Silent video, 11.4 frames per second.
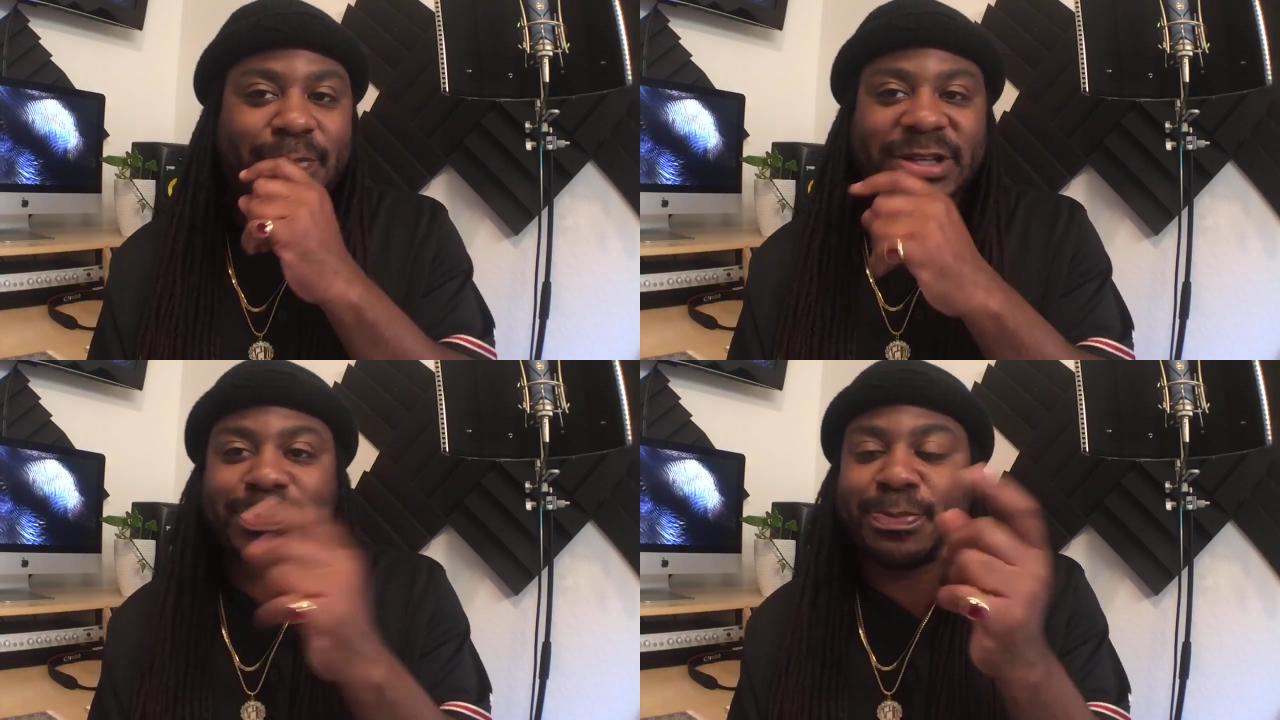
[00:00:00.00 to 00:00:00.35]

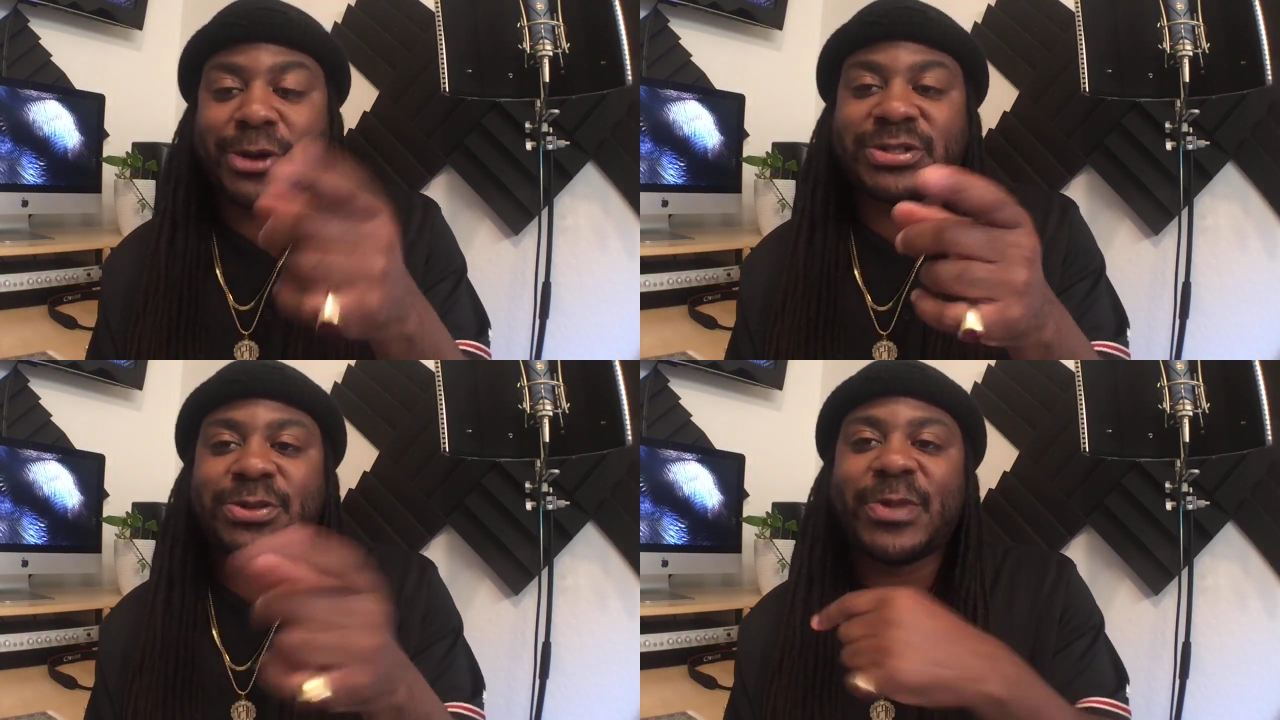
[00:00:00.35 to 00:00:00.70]

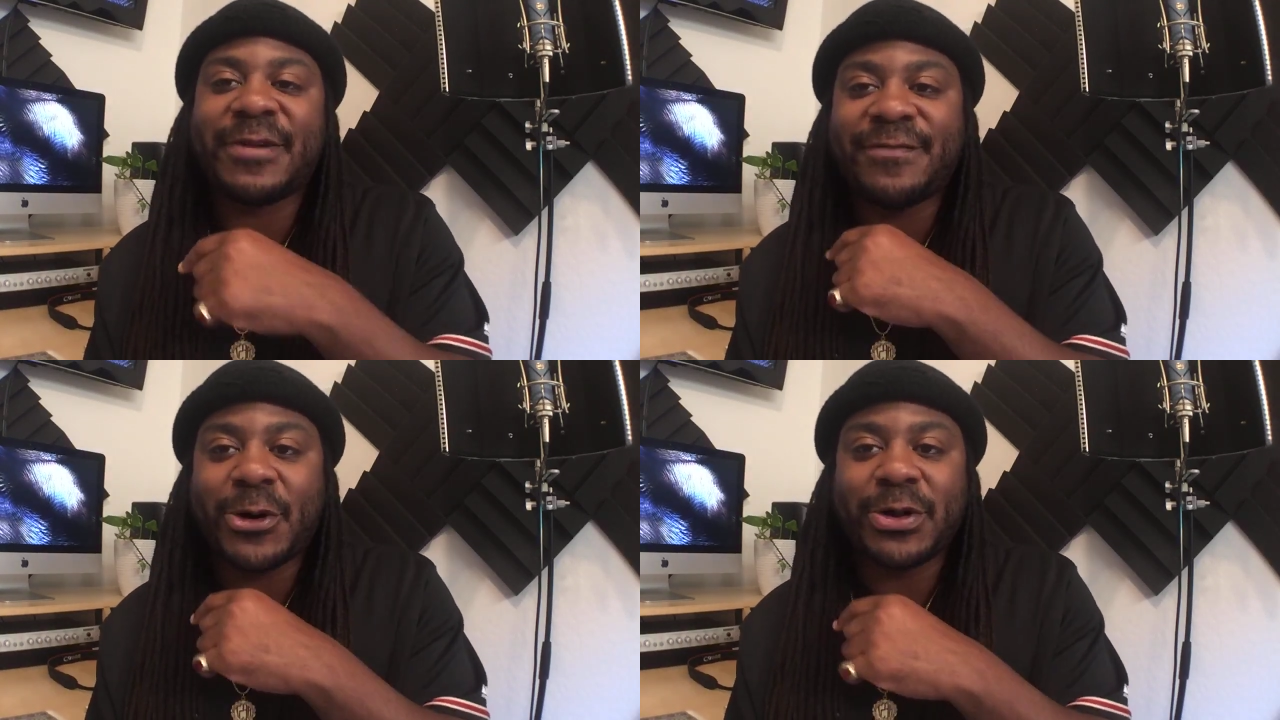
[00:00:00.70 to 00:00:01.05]
post a
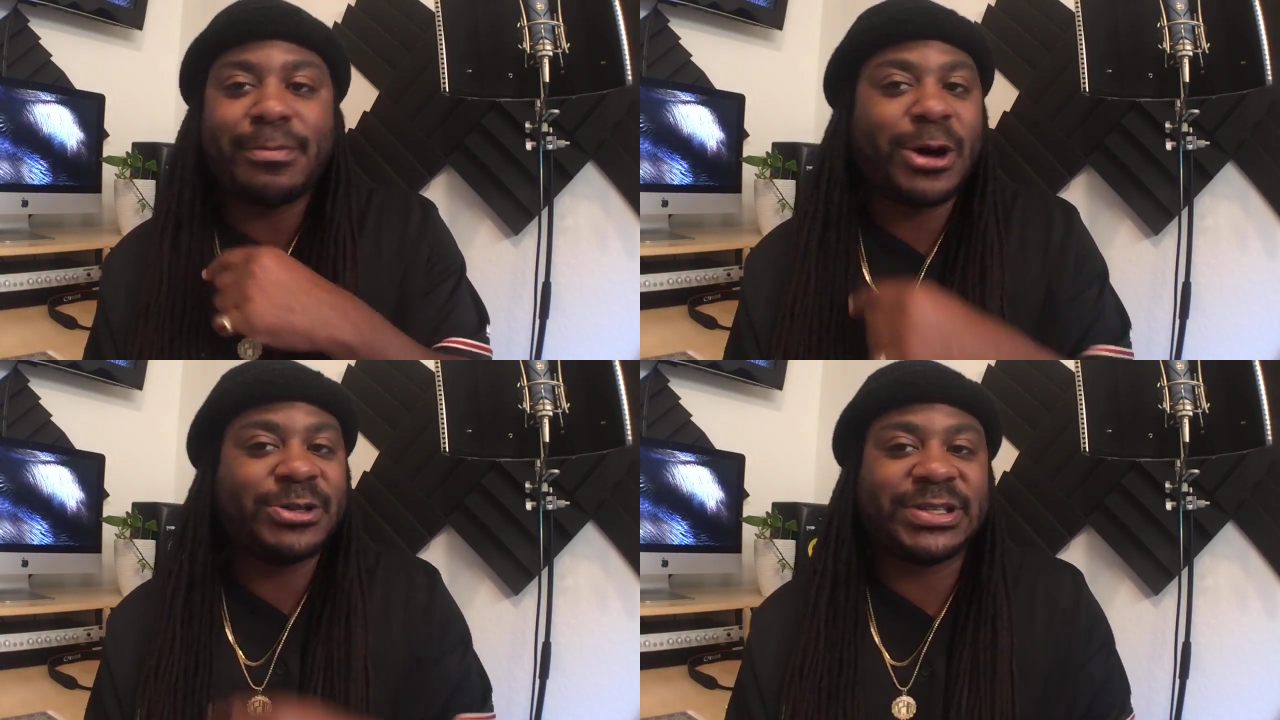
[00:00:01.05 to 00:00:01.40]
red phone
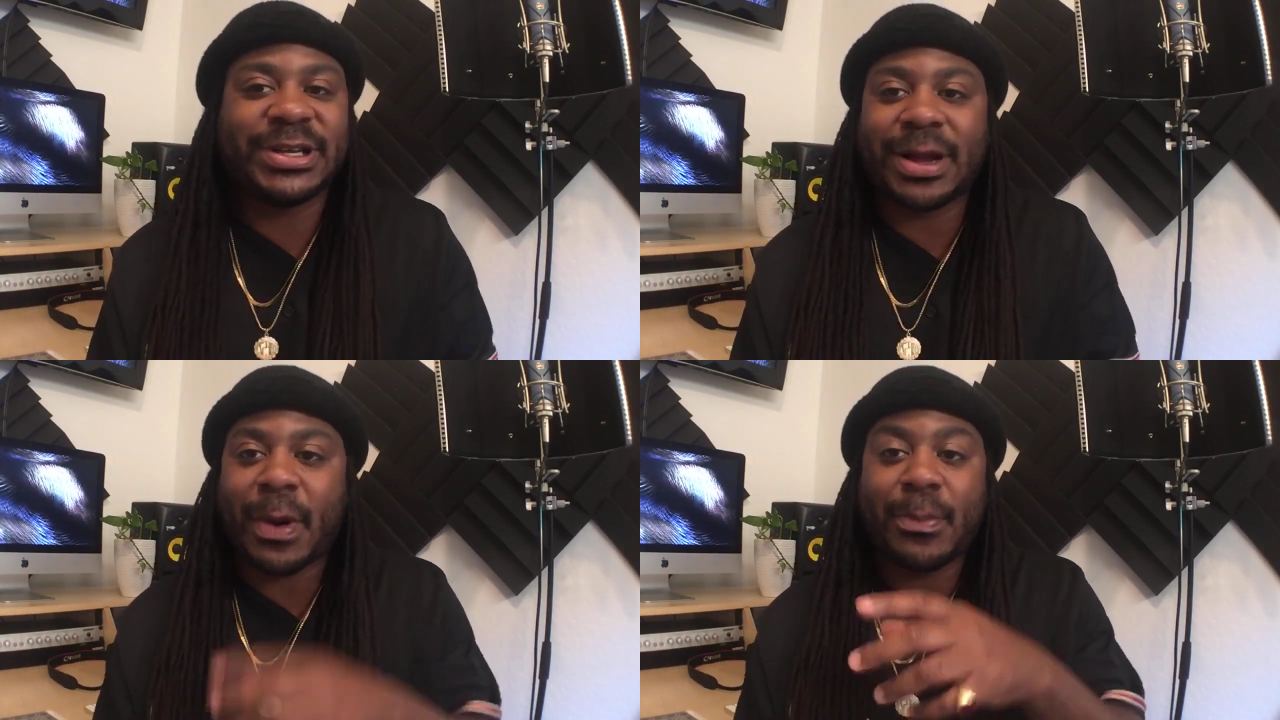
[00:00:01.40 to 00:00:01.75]

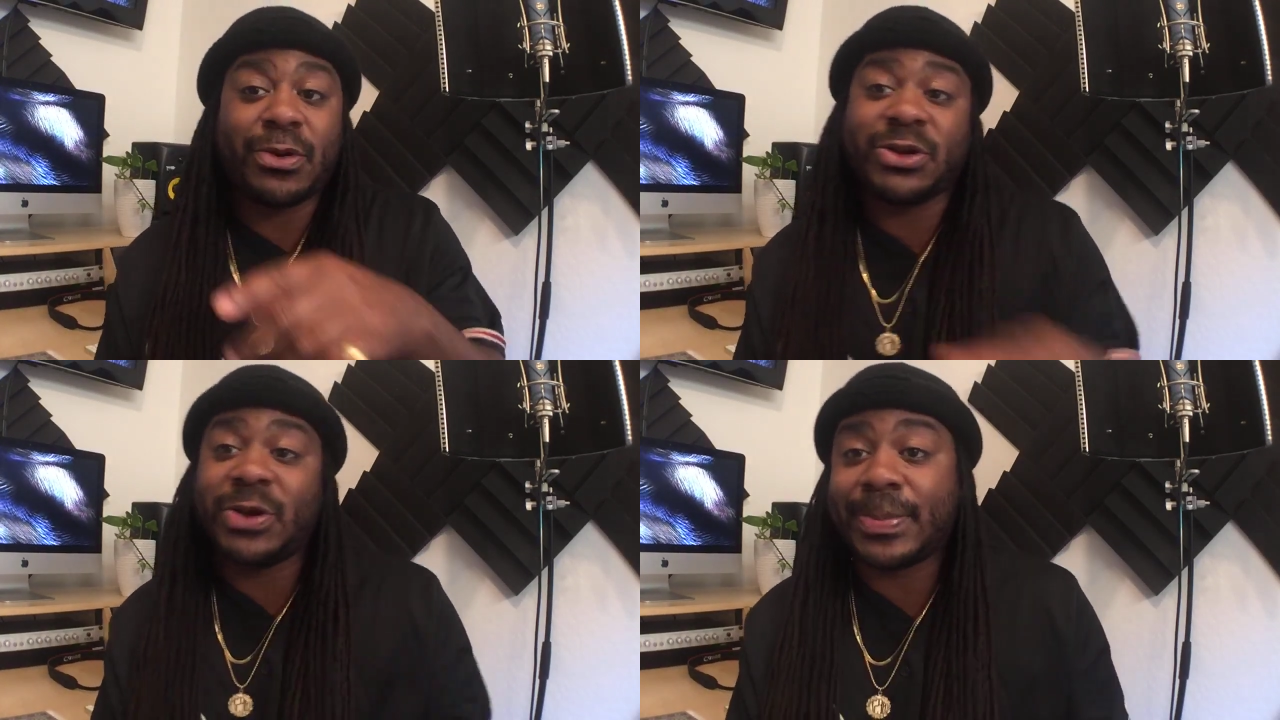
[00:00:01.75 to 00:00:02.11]
emoji, and I'm gonna
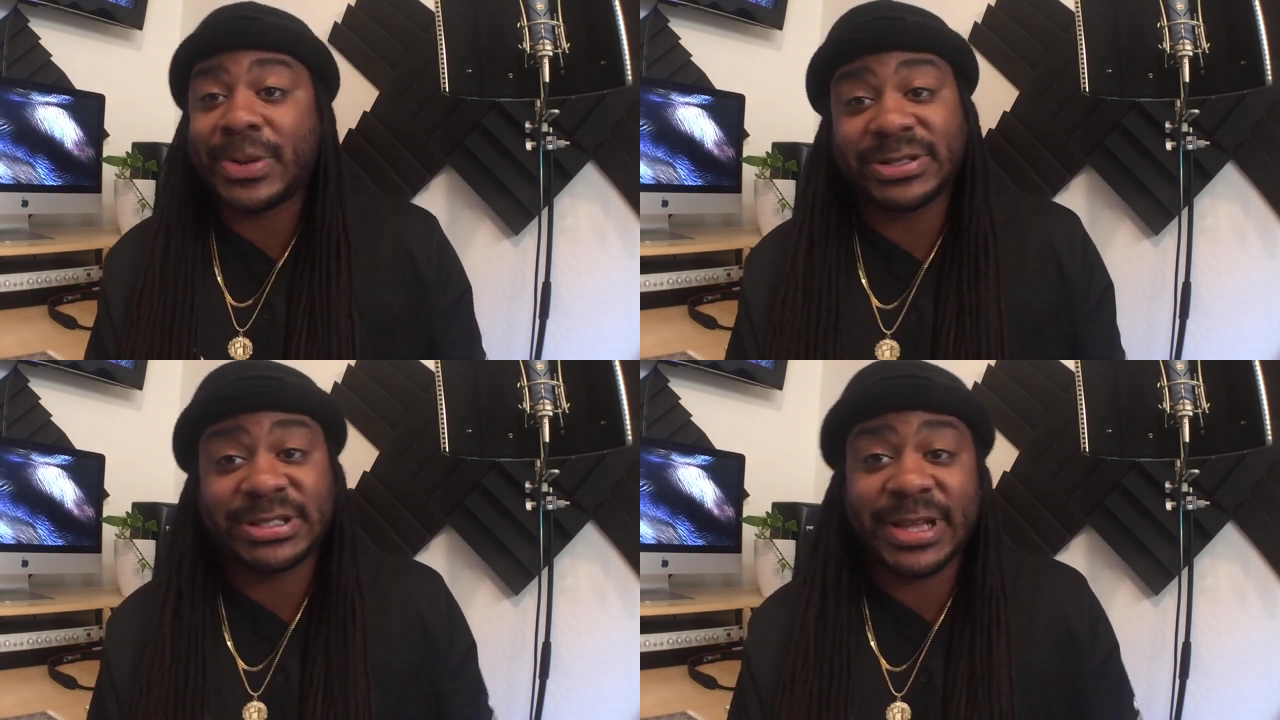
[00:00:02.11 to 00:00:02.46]
pull you
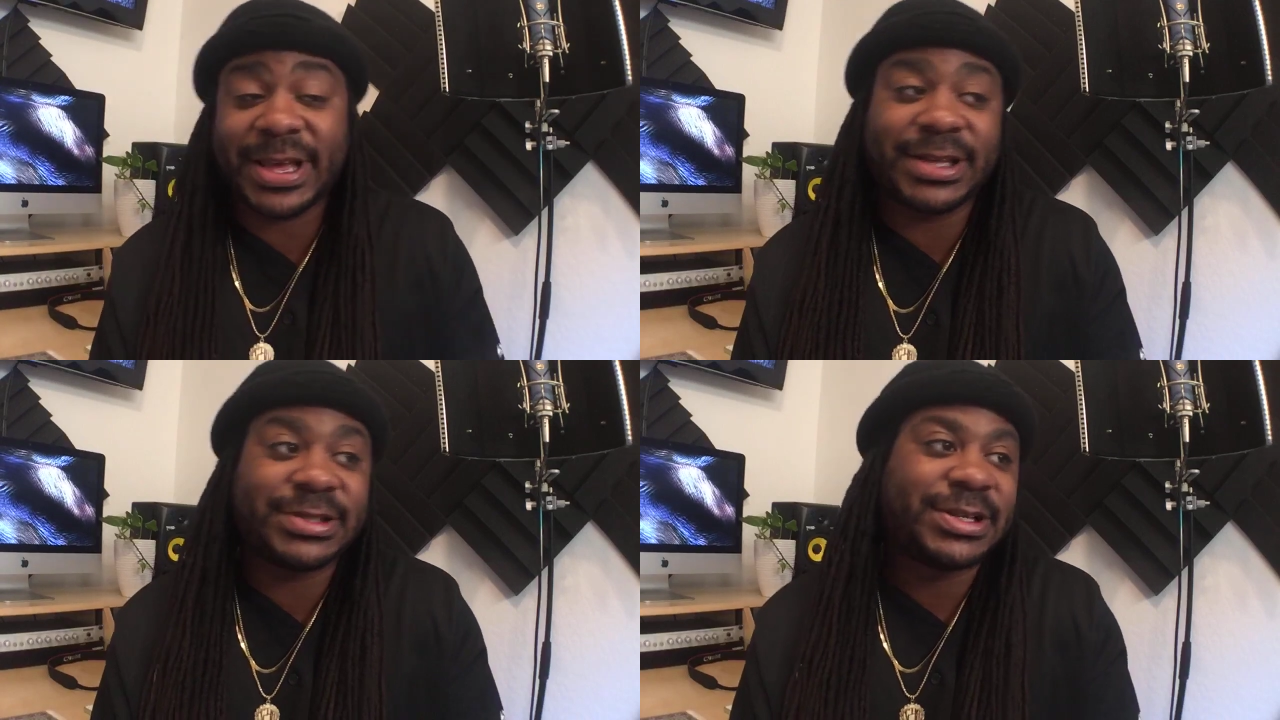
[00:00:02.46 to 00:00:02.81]
up on
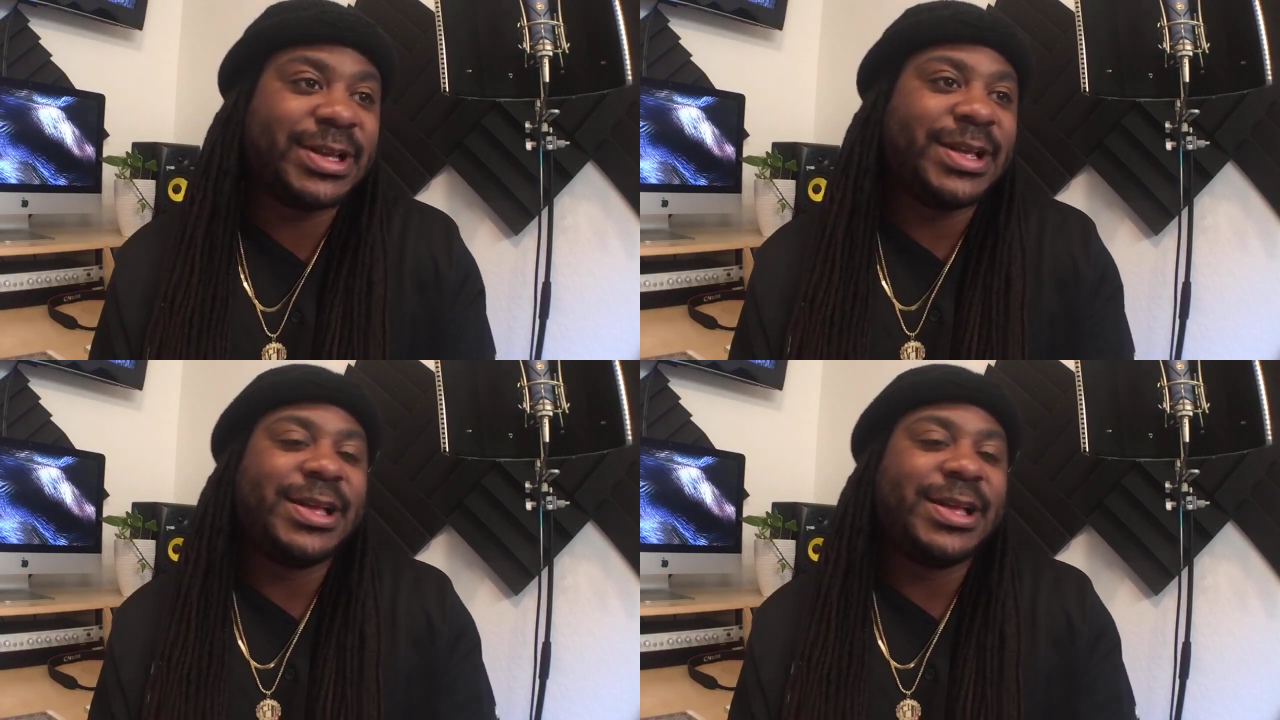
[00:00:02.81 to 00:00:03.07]
stage.